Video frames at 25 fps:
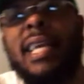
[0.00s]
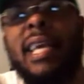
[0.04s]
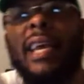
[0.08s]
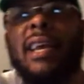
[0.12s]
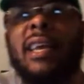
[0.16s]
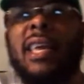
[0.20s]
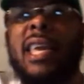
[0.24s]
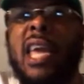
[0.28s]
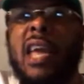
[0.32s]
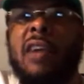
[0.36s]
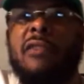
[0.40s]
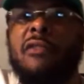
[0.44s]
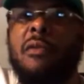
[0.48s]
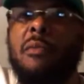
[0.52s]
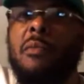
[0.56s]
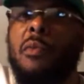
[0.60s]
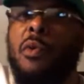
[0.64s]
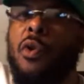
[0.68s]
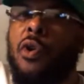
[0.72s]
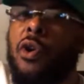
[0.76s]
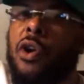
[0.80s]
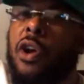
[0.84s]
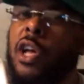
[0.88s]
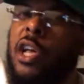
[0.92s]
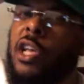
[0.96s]
here, Karen
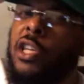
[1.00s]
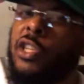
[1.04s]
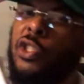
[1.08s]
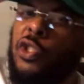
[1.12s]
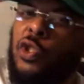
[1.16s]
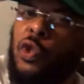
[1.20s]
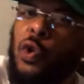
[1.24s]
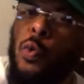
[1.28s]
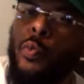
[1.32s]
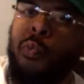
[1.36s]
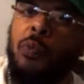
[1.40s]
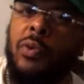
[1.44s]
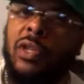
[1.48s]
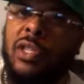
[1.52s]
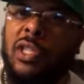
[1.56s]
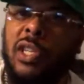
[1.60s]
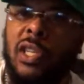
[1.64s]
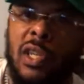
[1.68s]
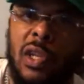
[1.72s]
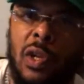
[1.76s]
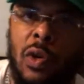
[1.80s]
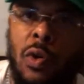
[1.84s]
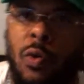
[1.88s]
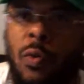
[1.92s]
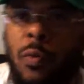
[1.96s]
Moore. Super
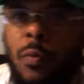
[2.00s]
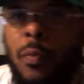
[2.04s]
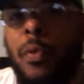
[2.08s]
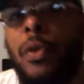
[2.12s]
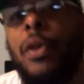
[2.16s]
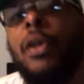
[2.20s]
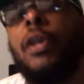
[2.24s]
salute.